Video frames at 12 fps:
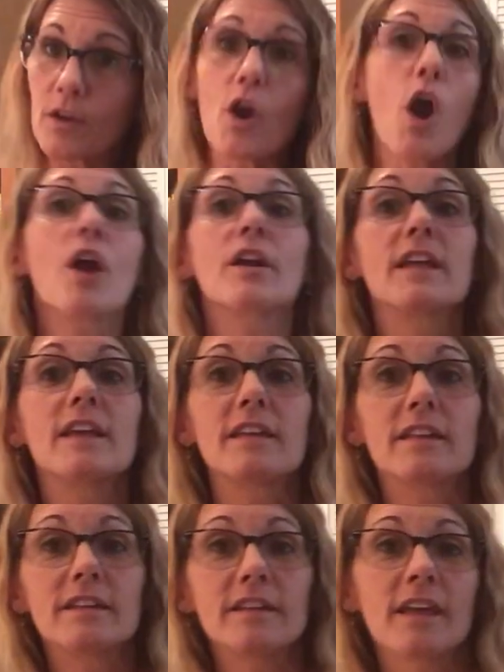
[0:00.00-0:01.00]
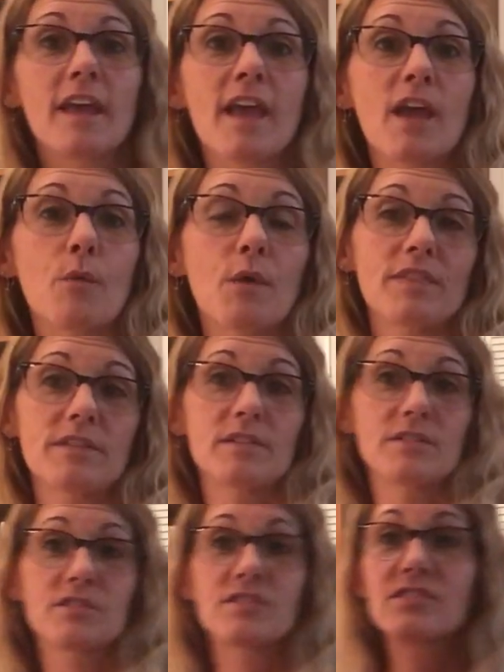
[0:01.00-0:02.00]
garden when
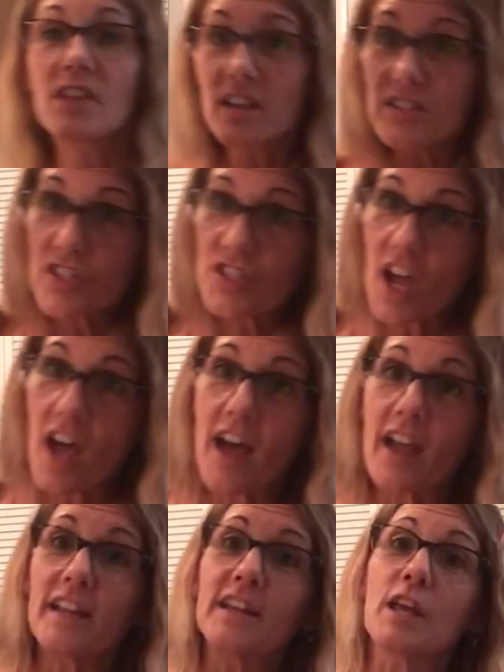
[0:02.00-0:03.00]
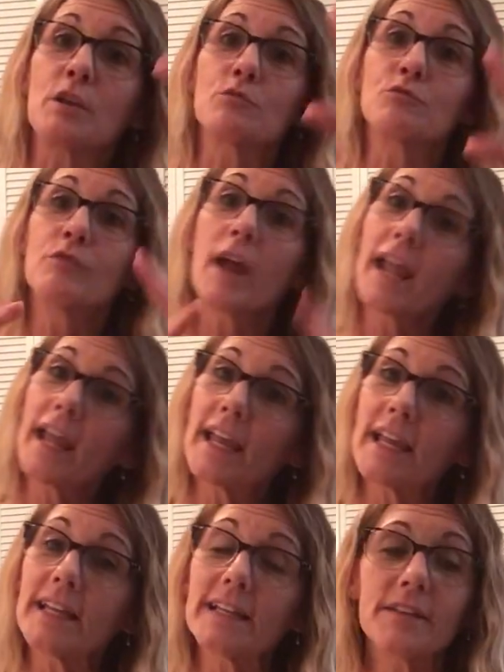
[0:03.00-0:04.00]
there's sunshine and
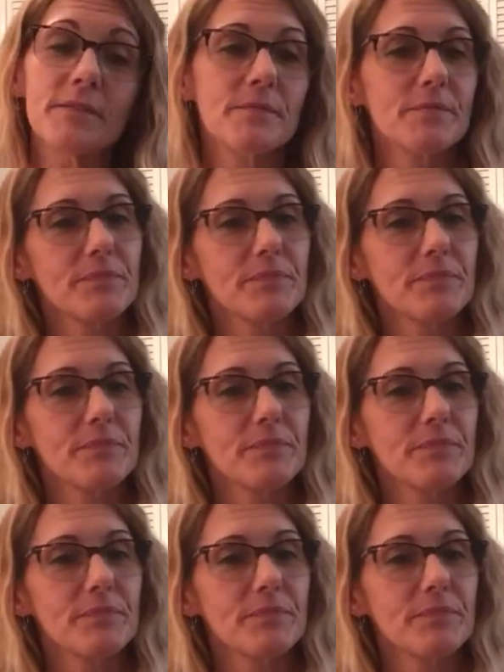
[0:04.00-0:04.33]
rain.